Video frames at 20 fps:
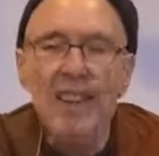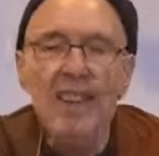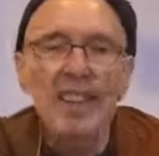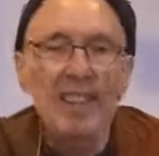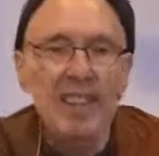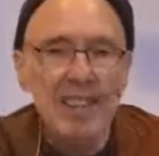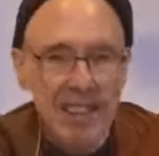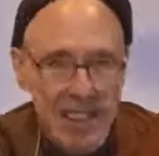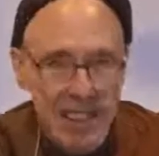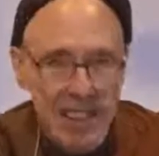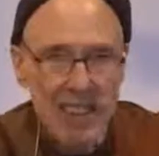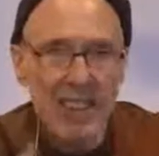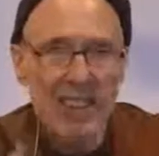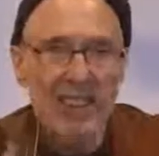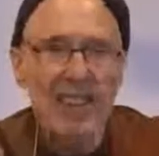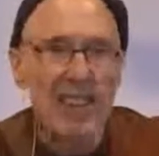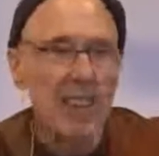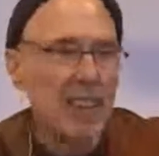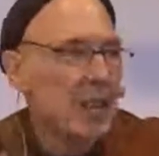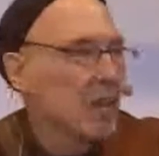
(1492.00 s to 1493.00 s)

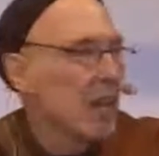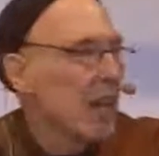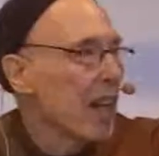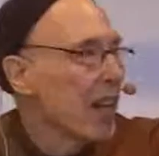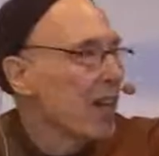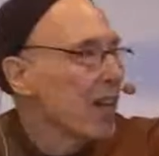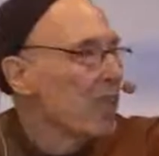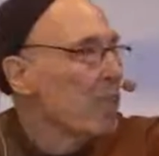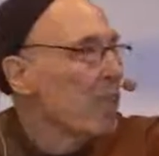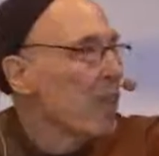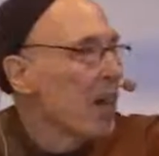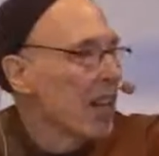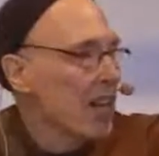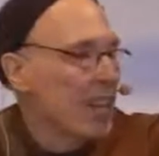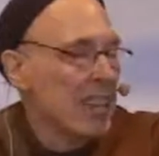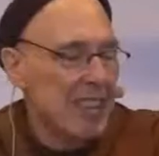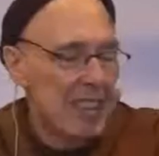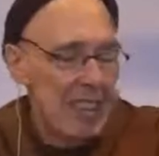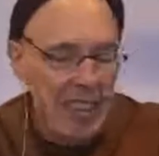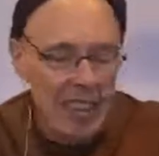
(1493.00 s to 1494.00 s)
still you have
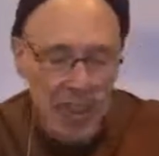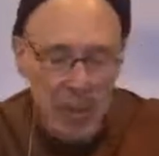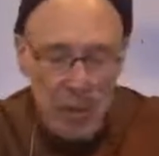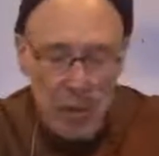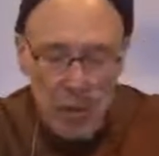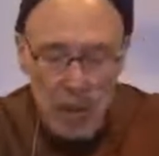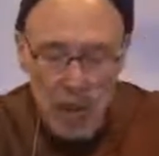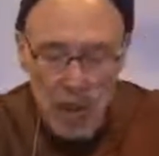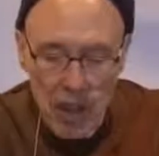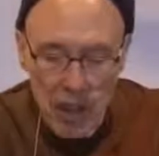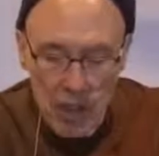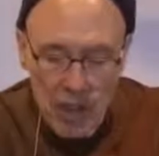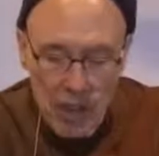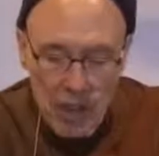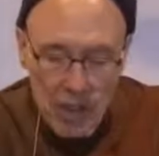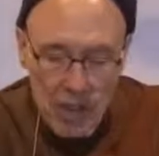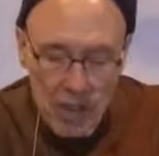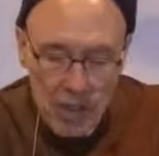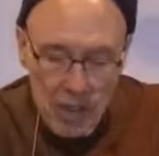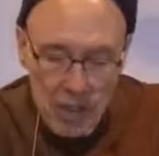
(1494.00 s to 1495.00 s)
monks that you
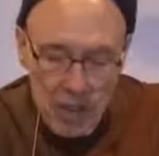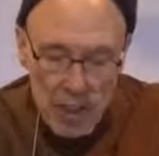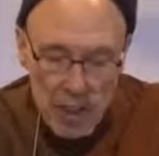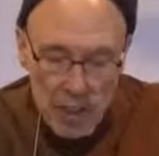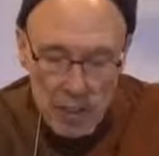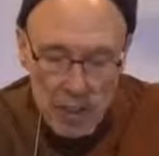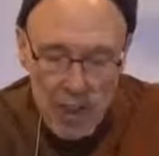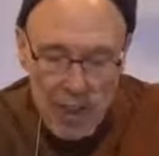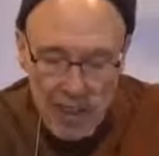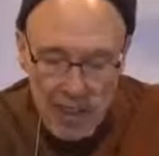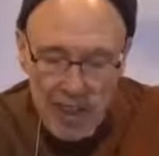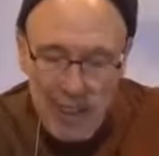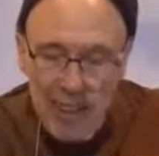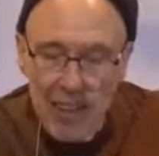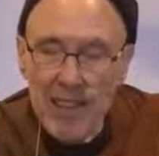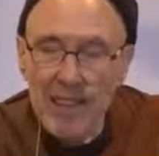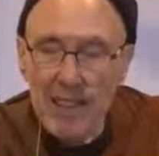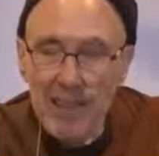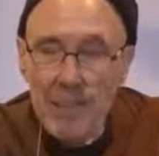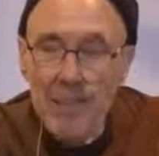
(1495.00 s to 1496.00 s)
honor,
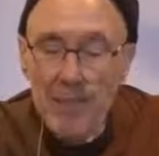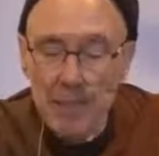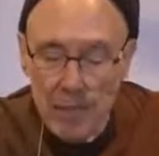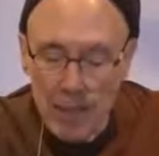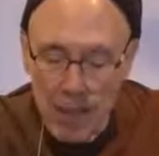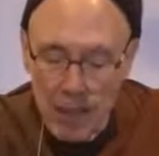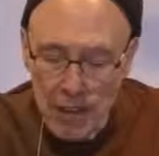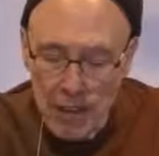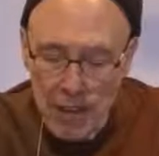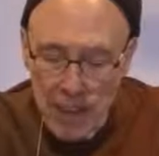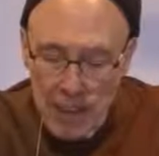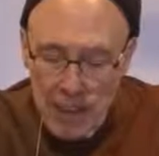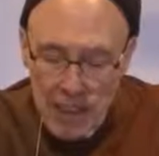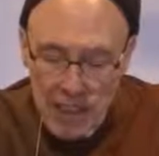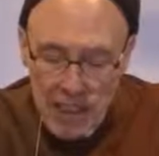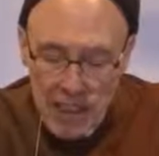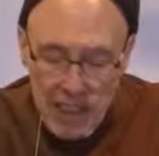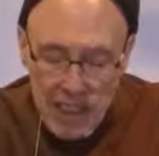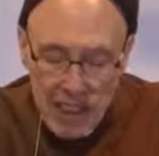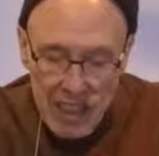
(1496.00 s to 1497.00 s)
respect, and venerate.
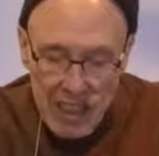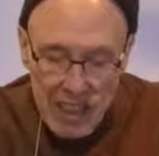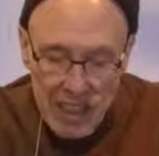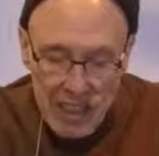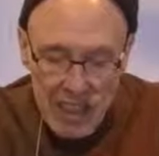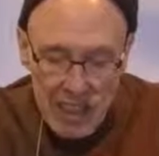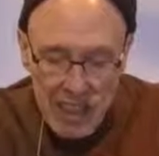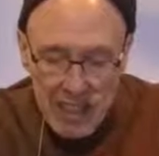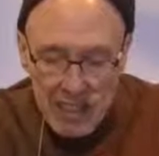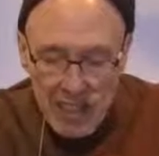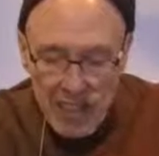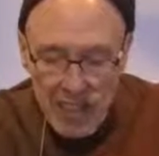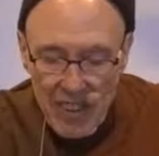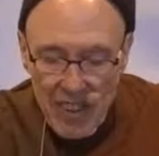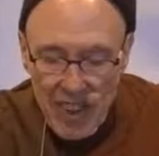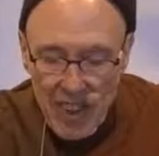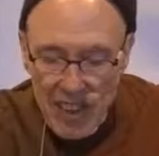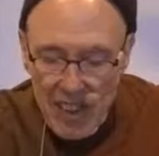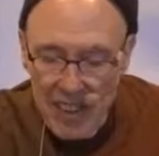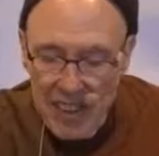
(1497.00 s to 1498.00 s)
So
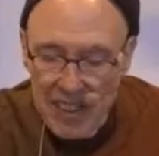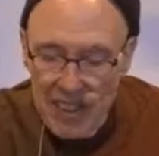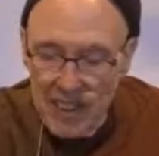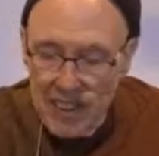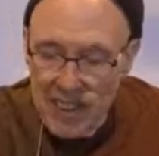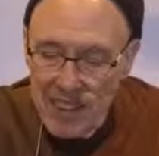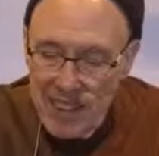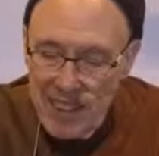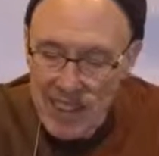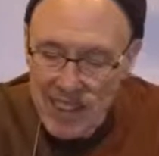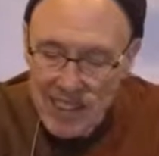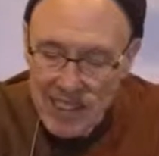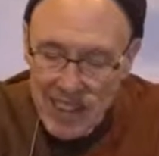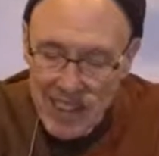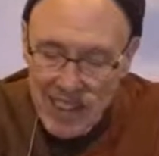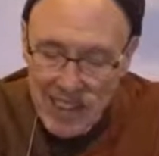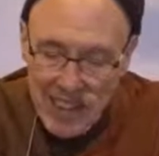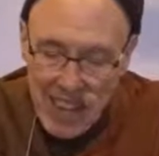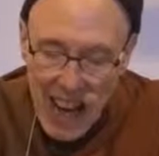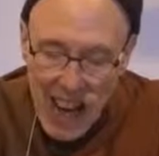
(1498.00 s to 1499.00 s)
then he
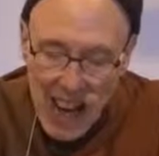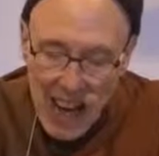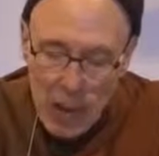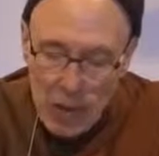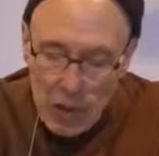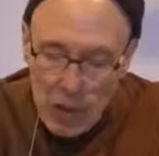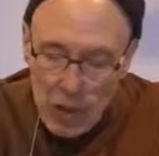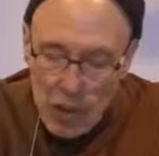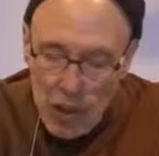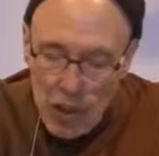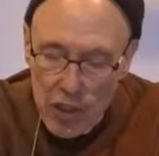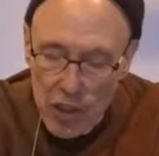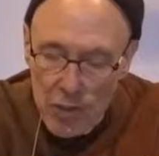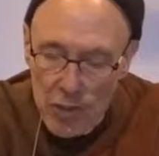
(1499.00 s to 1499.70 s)
says, how should the